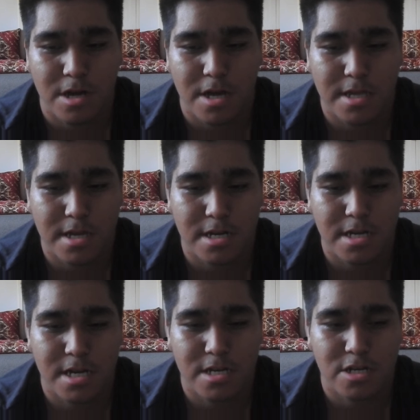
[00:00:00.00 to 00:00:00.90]
and then
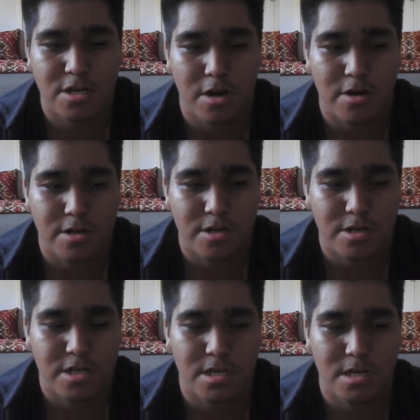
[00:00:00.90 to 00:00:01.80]
get to go
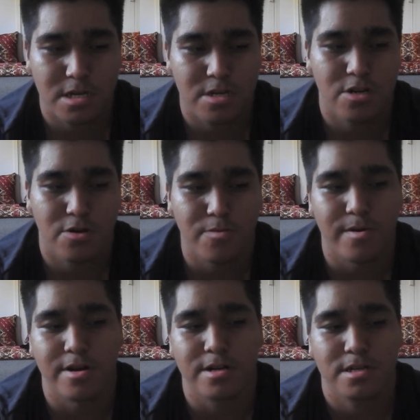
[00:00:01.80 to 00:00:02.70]
to the year 2
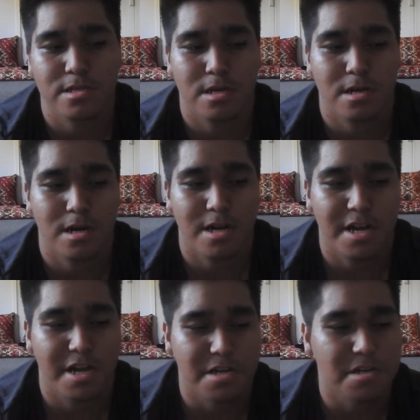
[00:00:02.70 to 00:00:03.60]
work that I
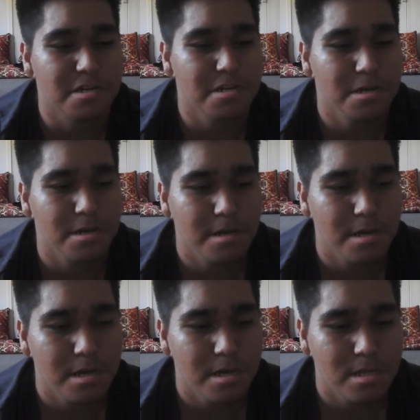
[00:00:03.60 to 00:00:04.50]

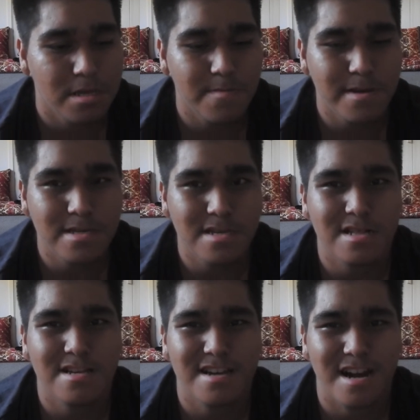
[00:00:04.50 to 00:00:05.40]
hate.
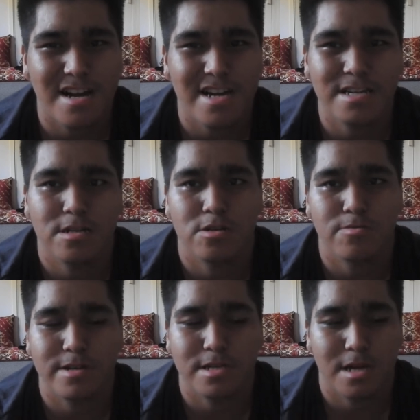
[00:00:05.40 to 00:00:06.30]
Basically, I hate
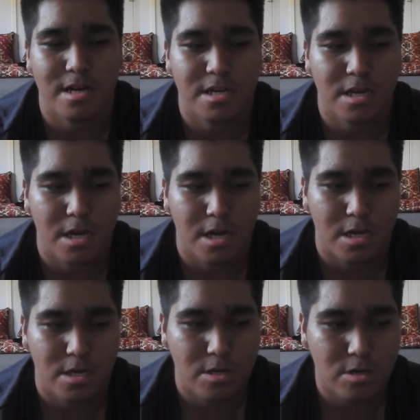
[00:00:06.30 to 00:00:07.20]
doing
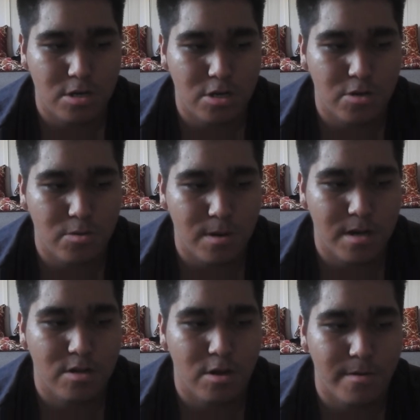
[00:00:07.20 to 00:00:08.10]
year 2
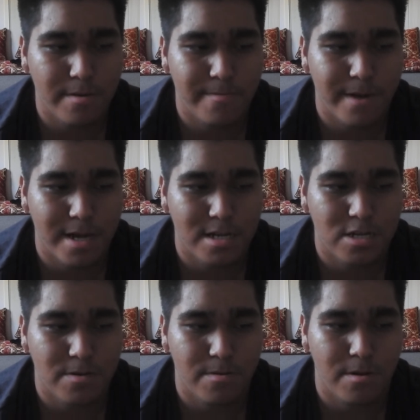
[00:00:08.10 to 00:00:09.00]
work, going back
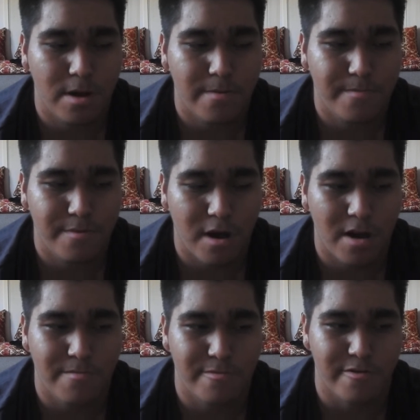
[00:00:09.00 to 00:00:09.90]
to a
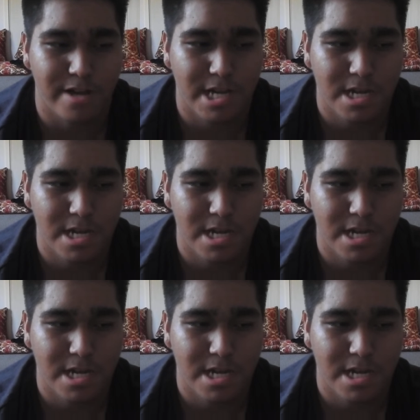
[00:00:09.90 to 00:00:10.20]
primary,